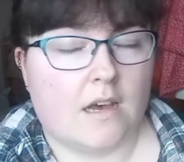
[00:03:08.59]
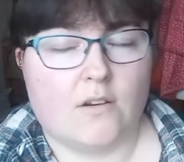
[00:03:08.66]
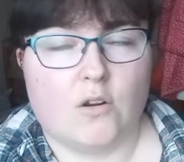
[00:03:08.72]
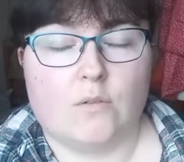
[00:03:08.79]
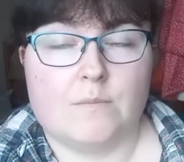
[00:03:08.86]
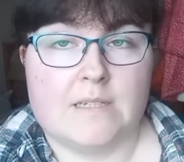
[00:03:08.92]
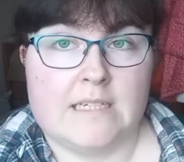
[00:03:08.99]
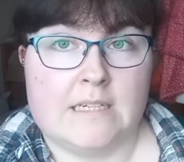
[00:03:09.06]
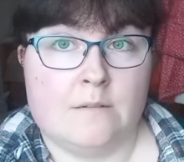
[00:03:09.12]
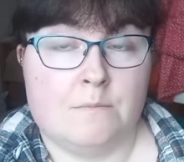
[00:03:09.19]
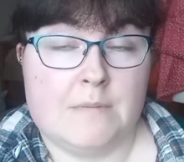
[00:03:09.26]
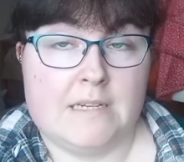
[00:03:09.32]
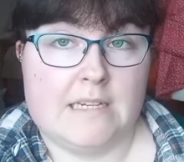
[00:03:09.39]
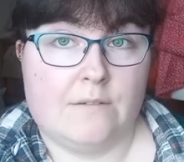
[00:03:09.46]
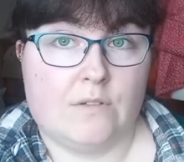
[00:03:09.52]
Not
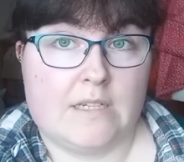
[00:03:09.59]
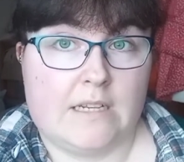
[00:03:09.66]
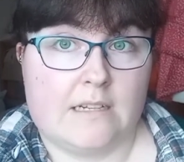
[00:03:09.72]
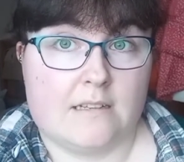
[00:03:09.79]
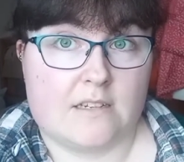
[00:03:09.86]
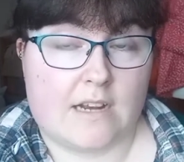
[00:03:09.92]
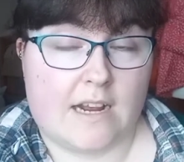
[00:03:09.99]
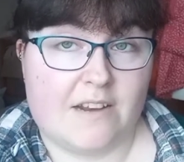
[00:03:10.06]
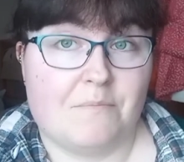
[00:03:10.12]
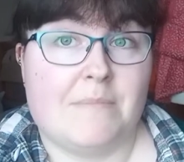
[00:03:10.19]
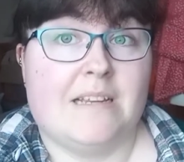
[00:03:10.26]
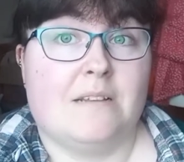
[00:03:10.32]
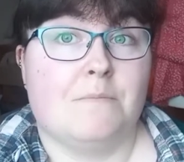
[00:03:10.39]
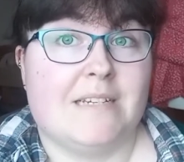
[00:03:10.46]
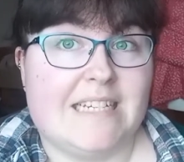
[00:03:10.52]
Medieval Tailor's Guide,
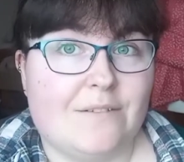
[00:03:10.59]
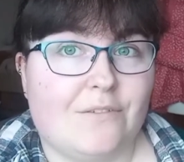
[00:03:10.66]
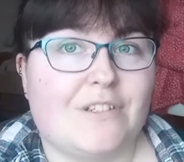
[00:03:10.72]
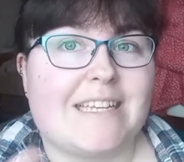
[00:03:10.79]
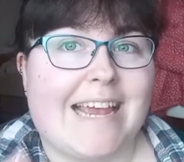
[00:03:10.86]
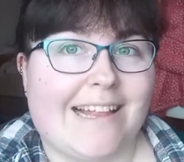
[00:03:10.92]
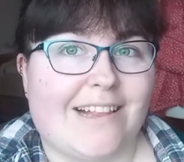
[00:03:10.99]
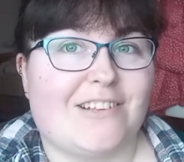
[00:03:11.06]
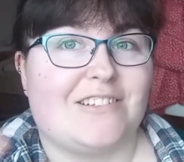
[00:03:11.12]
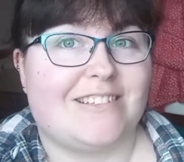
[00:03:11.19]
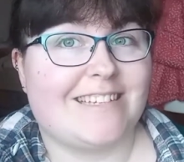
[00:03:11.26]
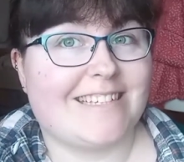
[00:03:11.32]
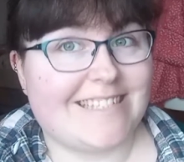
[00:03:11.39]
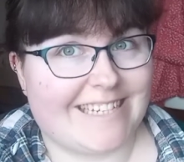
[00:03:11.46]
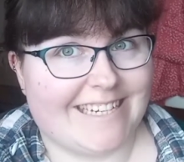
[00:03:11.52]
Medieval Tailor's
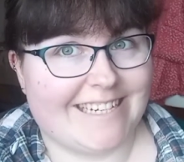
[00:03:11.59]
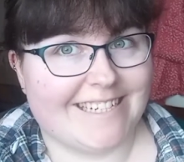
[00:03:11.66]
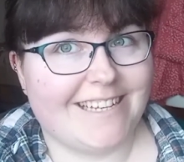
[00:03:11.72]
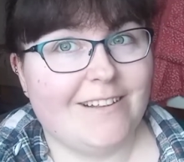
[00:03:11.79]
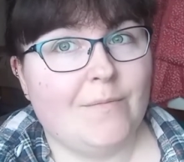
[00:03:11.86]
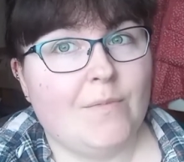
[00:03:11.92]
Assistant.